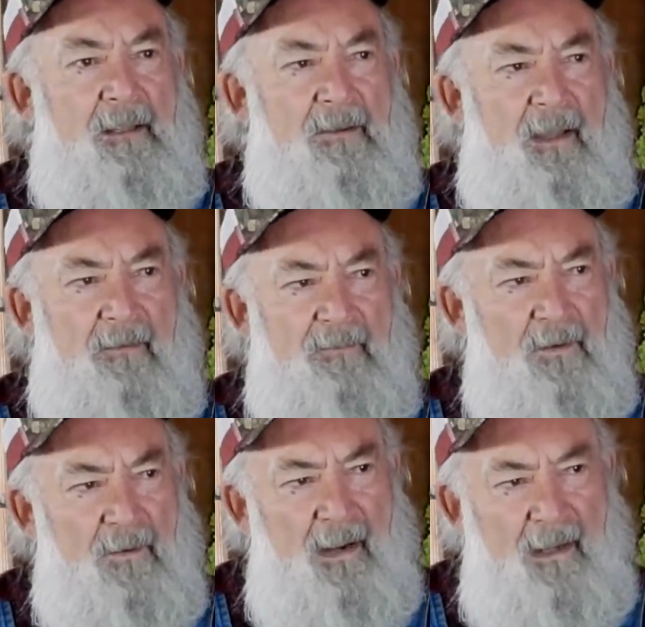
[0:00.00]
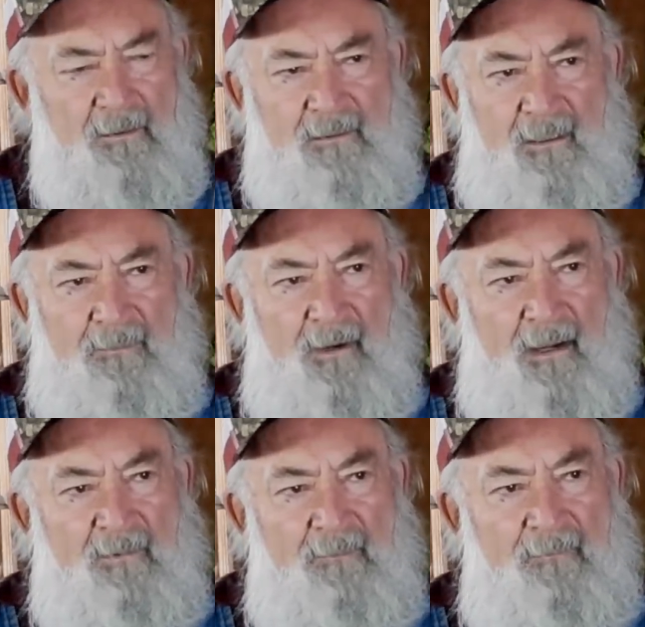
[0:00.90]
You have no accuracy
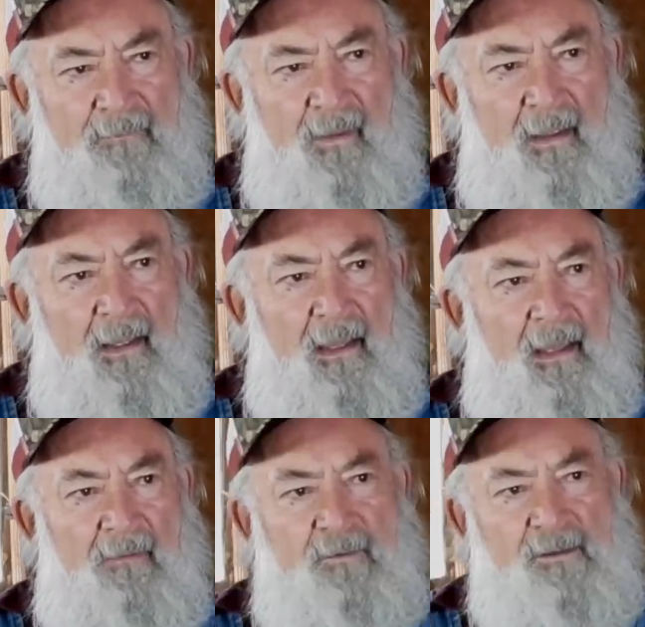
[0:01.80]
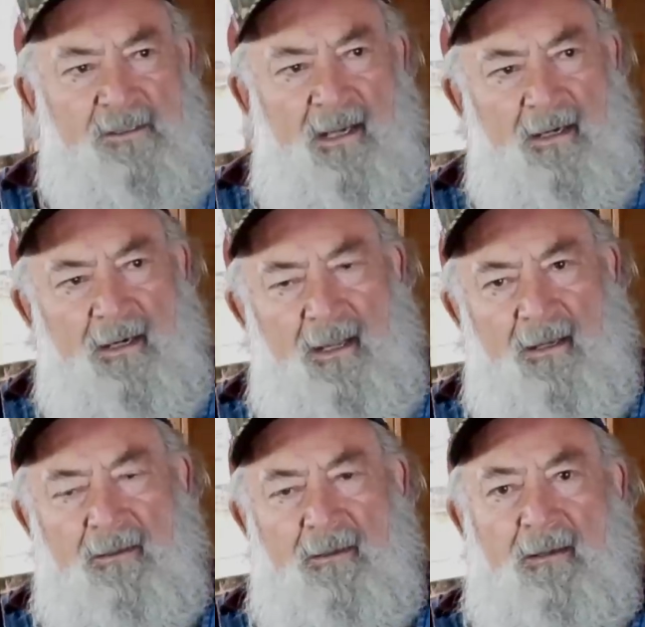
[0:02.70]
problem if you sight it
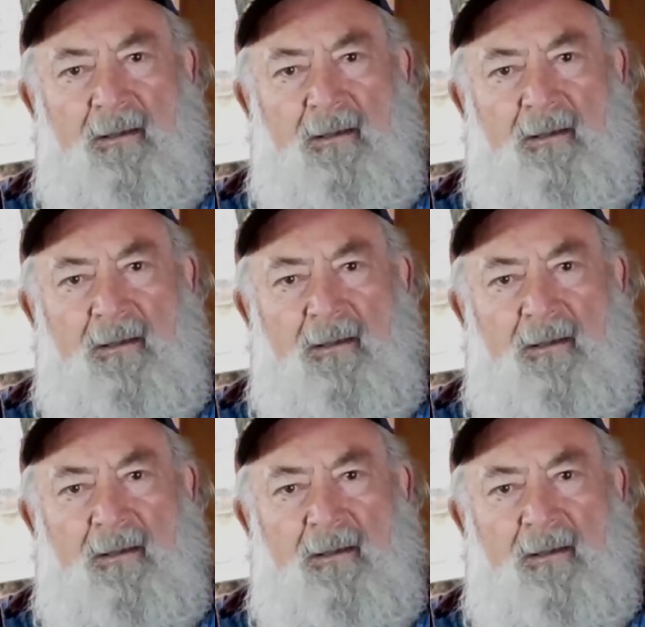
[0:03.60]
in